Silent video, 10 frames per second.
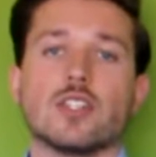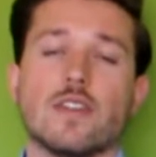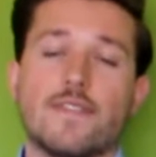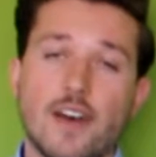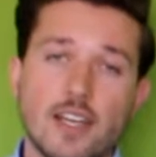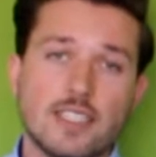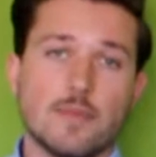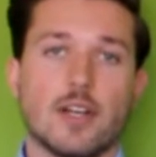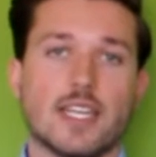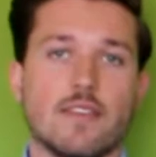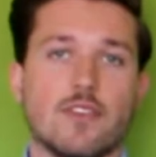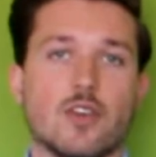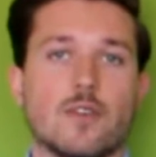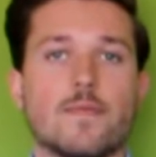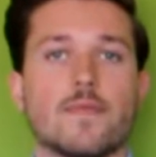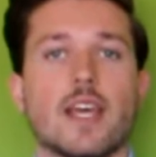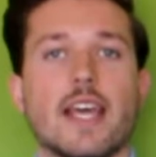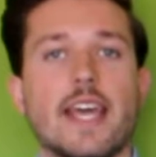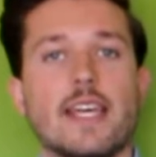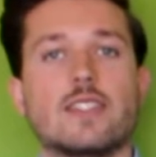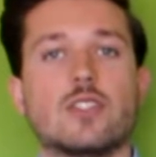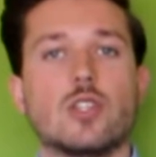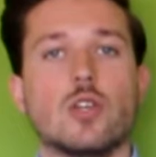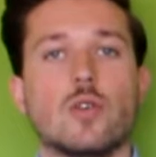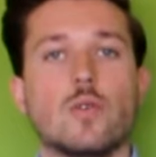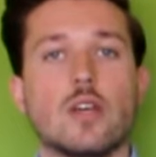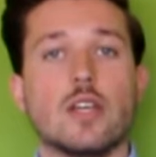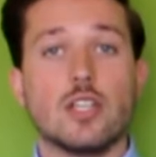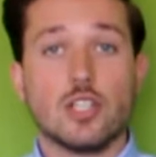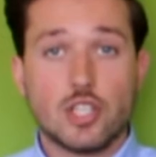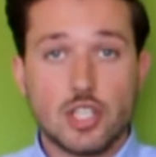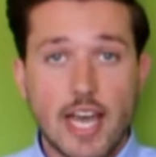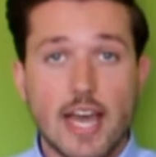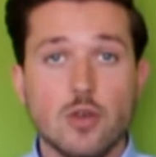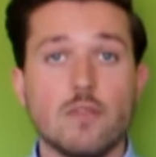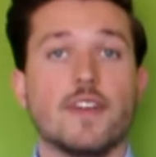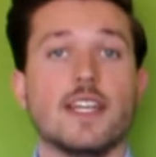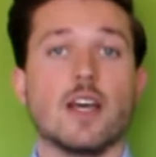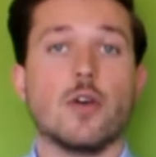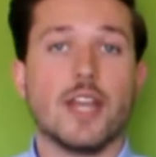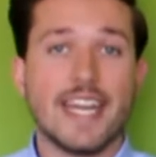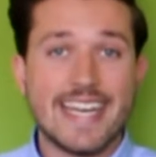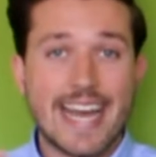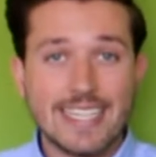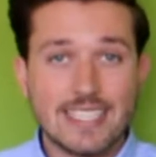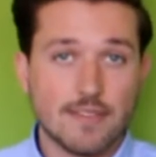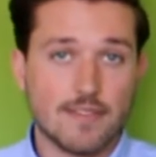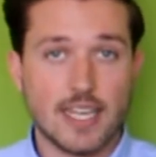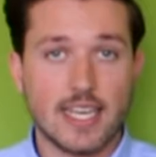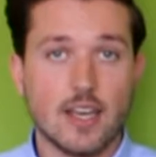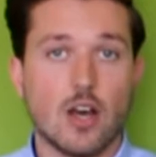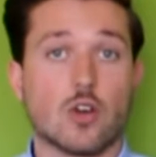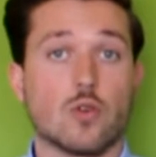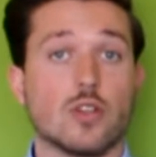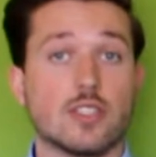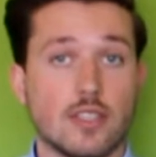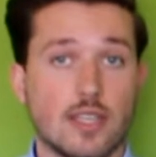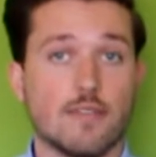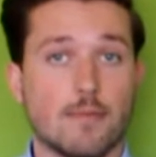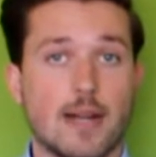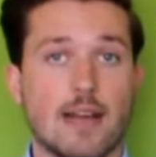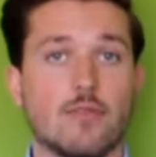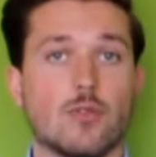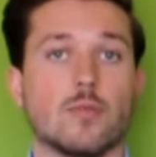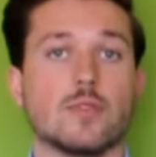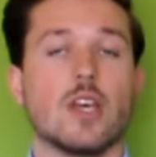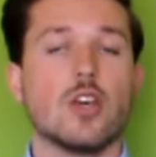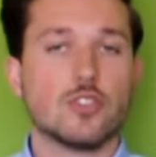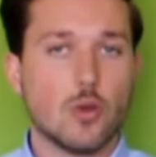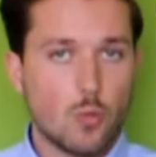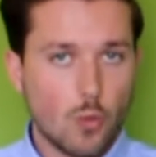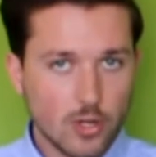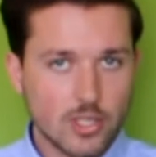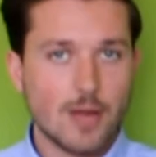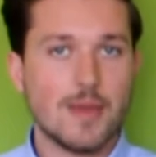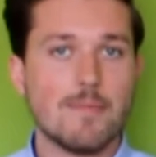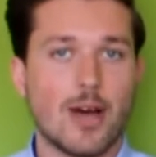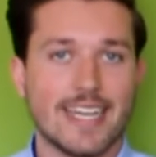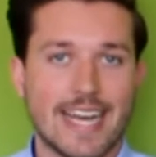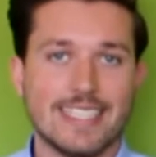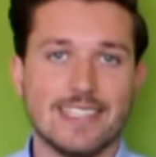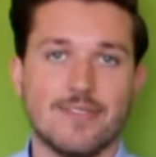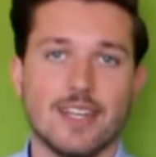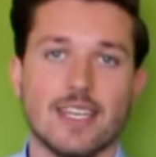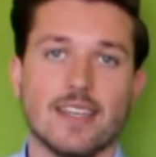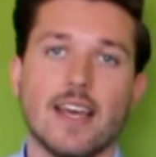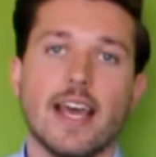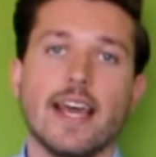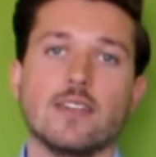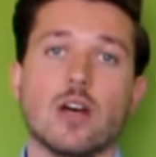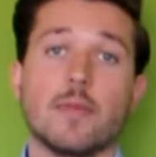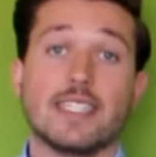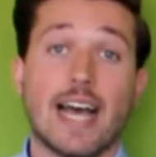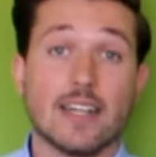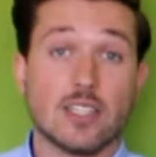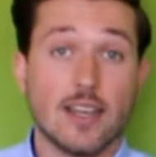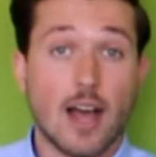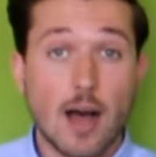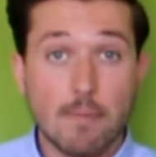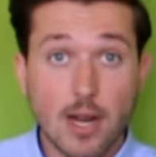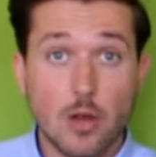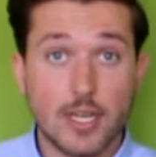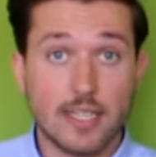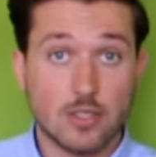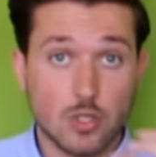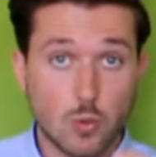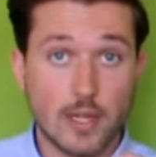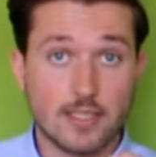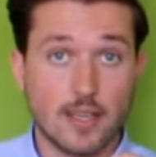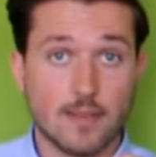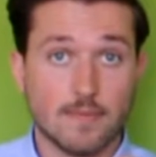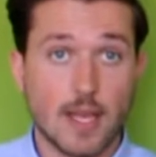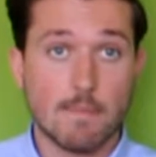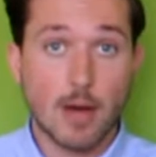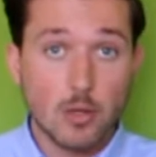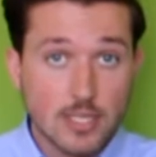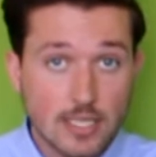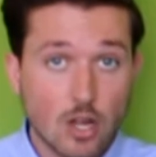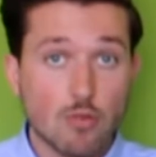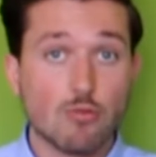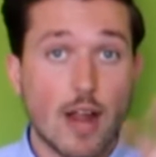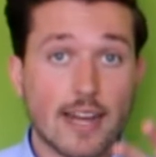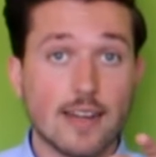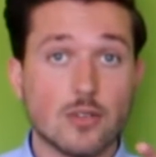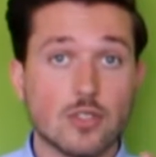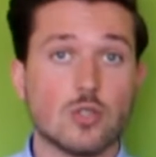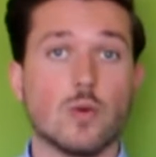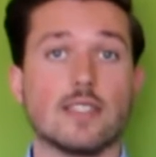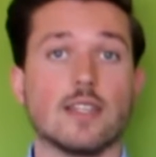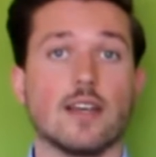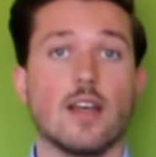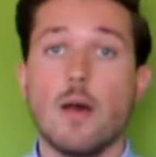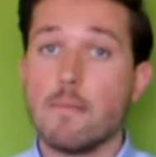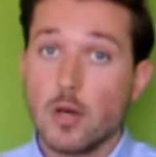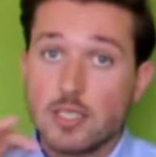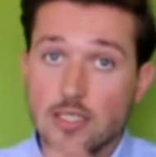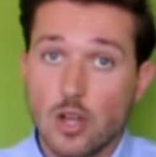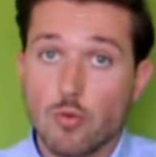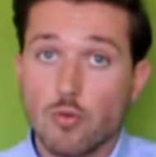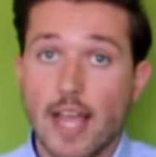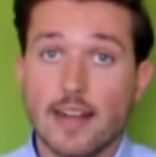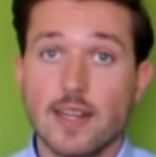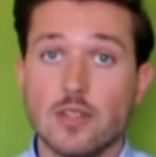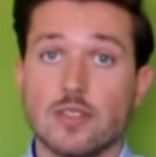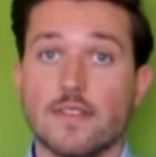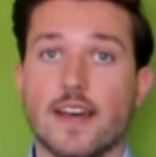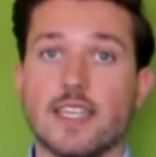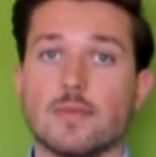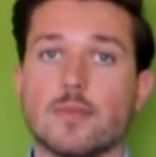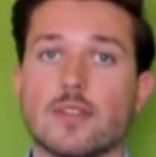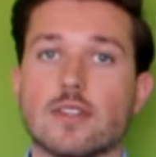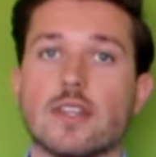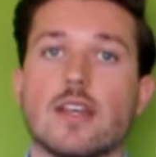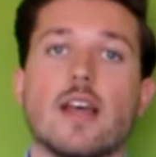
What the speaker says: So the first tip I'd give you is to share your video natively across the different platforms. So what I mean by natively is I mean to actually upload it to Twitter and post it directly onto Twitter, post it directly onto Facebook,